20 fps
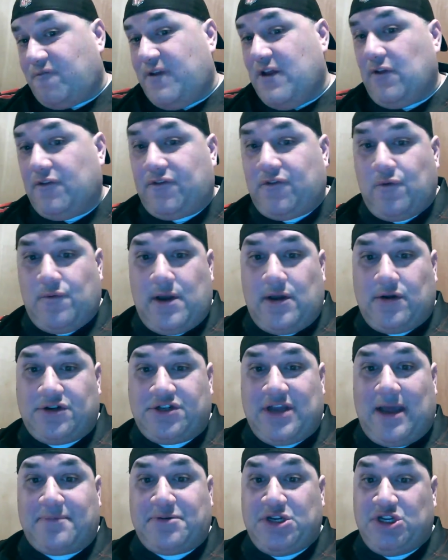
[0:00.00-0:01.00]
Fields threw an
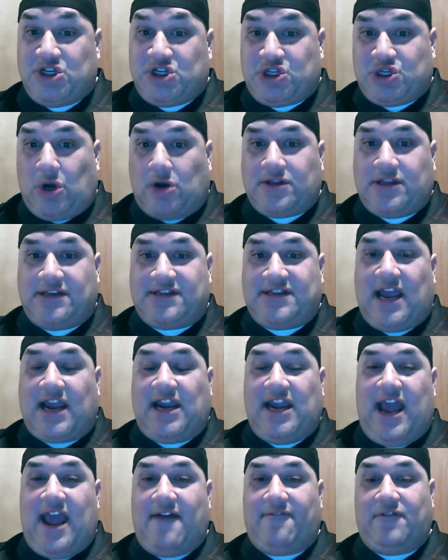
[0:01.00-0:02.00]
interception to start the
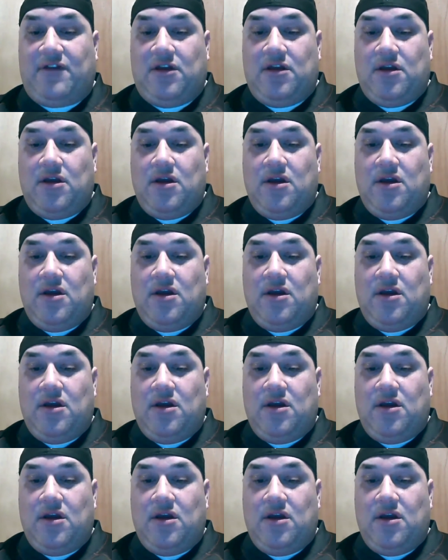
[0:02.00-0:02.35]
second half.